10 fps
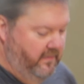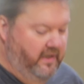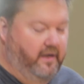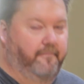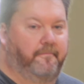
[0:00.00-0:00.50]

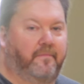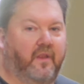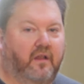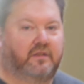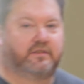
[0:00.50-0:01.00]
There you go.
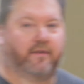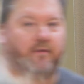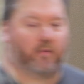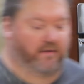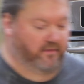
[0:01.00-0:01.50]

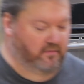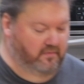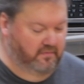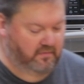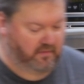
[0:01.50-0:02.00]
Stuffing waffle.
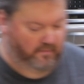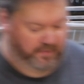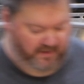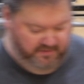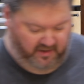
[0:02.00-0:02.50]

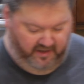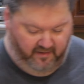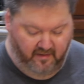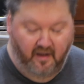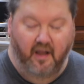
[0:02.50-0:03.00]
Pops right
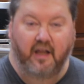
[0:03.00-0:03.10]
out.